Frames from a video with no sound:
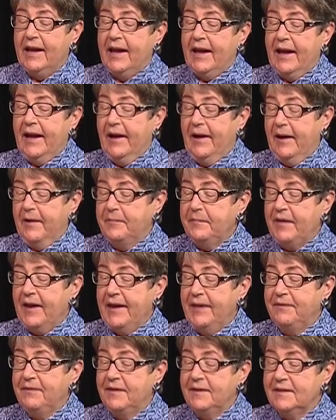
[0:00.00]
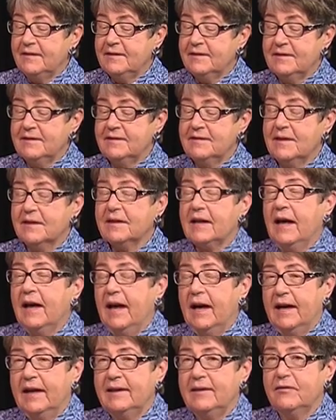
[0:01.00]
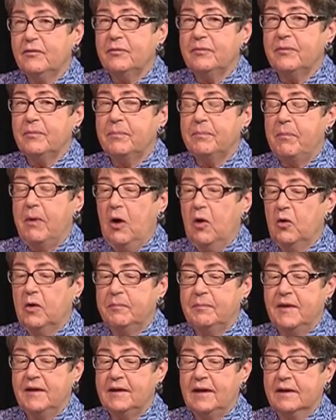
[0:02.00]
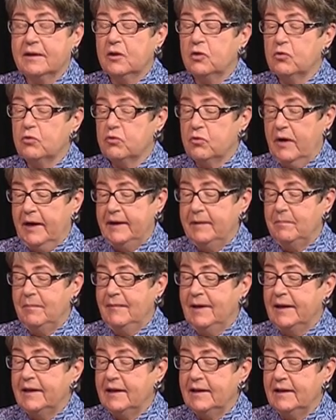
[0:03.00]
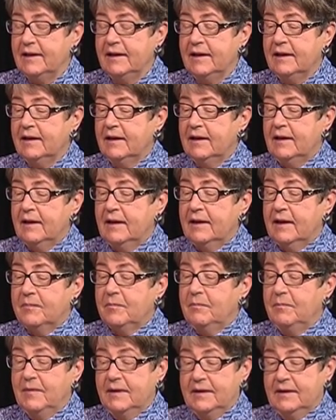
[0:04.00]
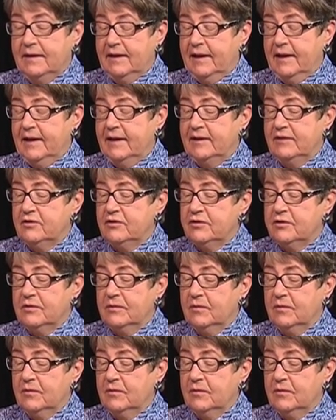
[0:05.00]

And this is the kind of poem that a great many middle-aged